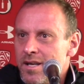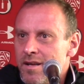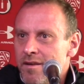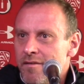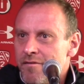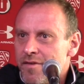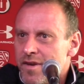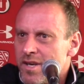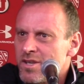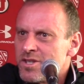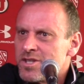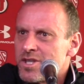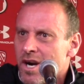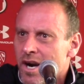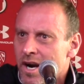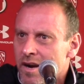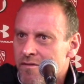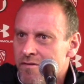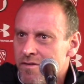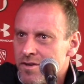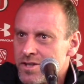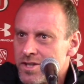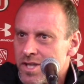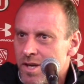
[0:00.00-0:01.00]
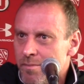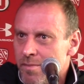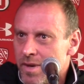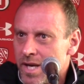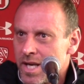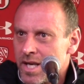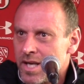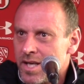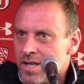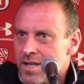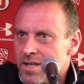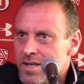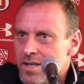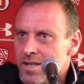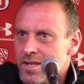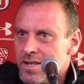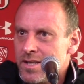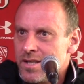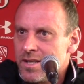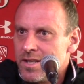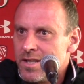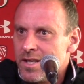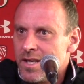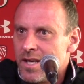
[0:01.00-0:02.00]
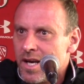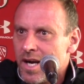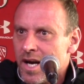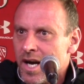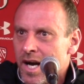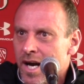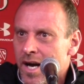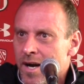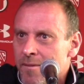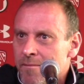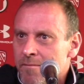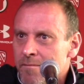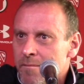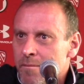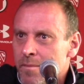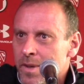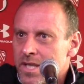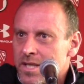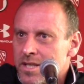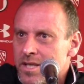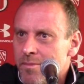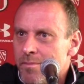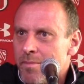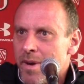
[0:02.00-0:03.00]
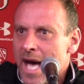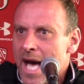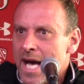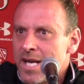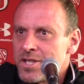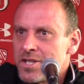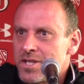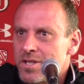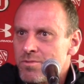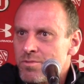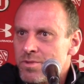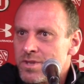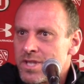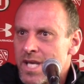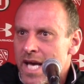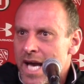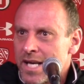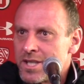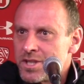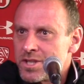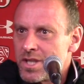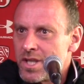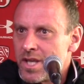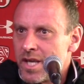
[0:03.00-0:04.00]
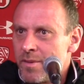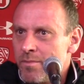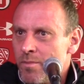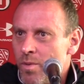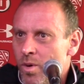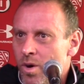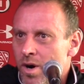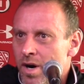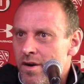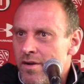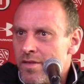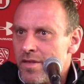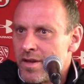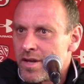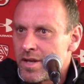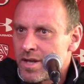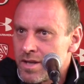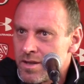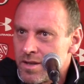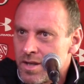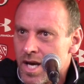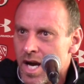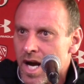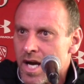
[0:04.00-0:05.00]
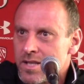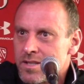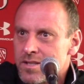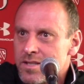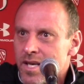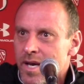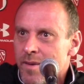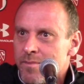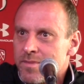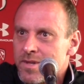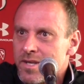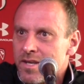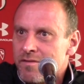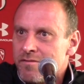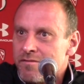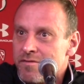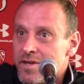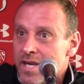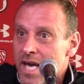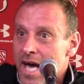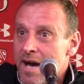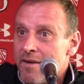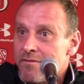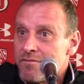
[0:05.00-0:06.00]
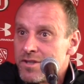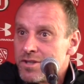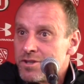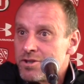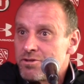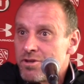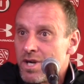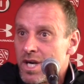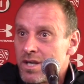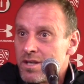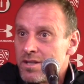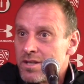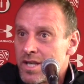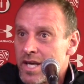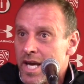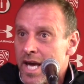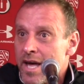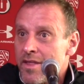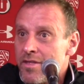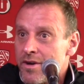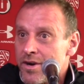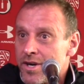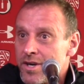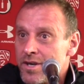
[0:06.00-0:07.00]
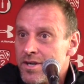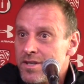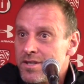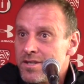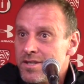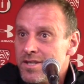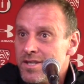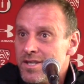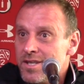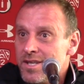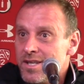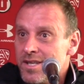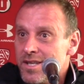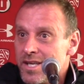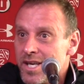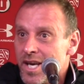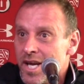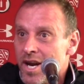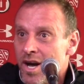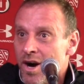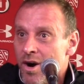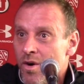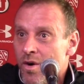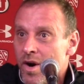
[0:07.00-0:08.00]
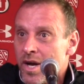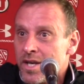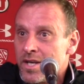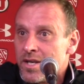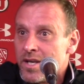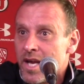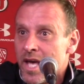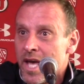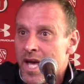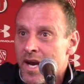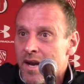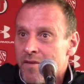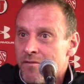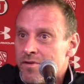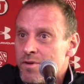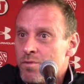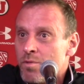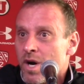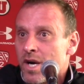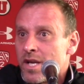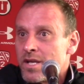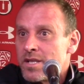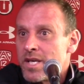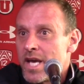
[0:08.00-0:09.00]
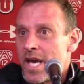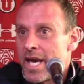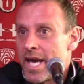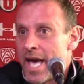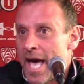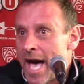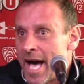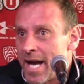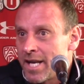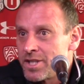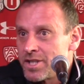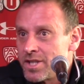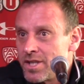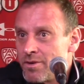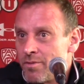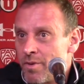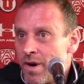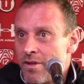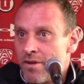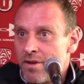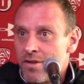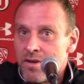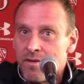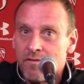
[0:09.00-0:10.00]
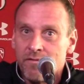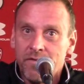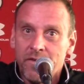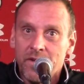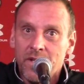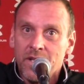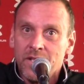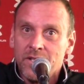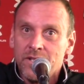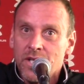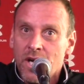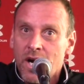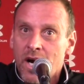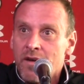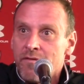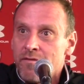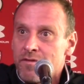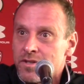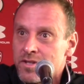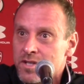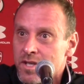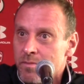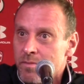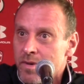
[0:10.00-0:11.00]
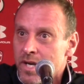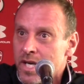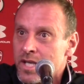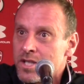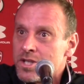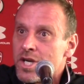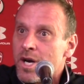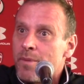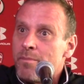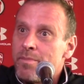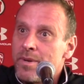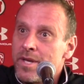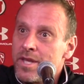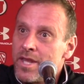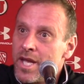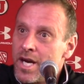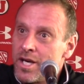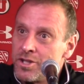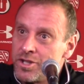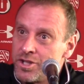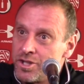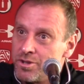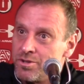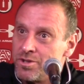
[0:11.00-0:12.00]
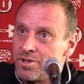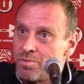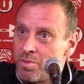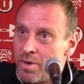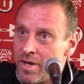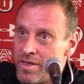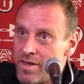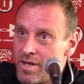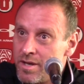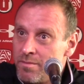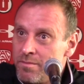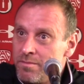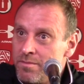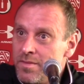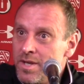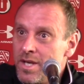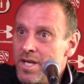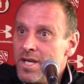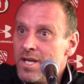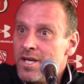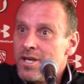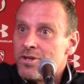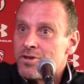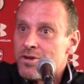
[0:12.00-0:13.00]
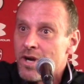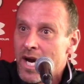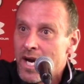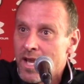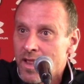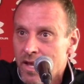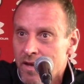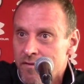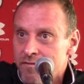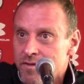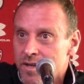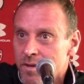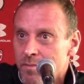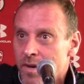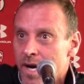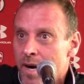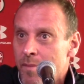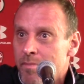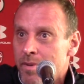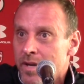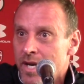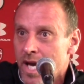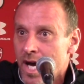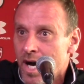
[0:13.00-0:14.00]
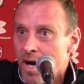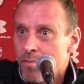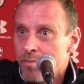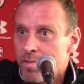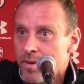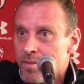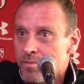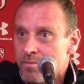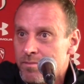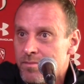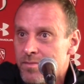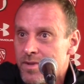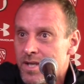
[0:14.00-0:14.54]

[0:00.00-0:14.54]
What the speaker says: feel sorry for somebody. But compassion was actually more of the concept of you have to struggle together, and if you want to take action rather than feeling sorry for somebody, jump in their shoes with them, try to lift them up and help them.